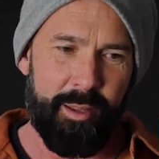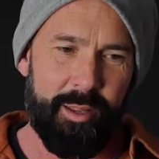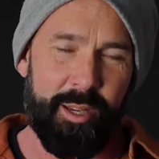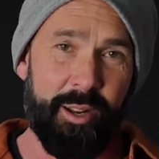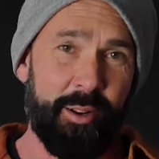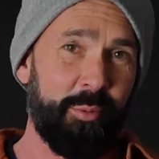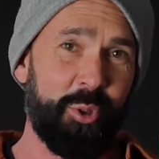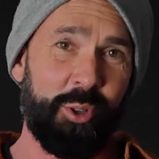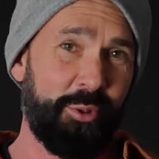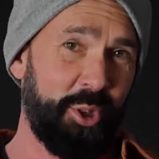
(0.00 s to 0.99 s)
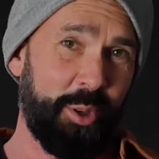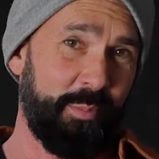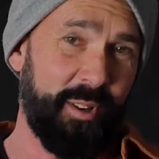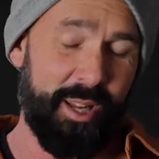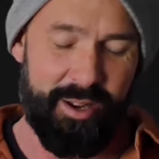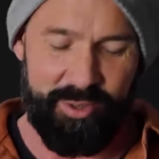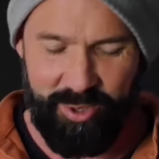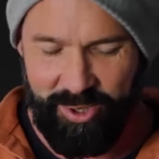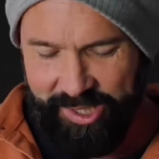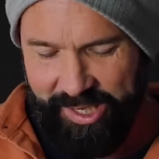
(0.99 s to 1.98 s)
you know, YouTube videos or
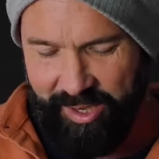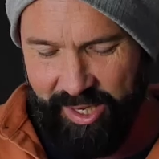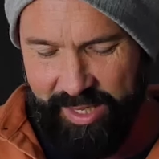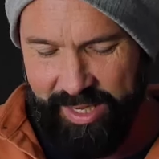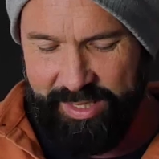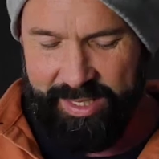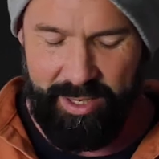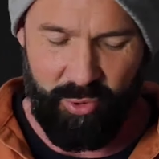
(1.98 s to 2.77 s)
content like this,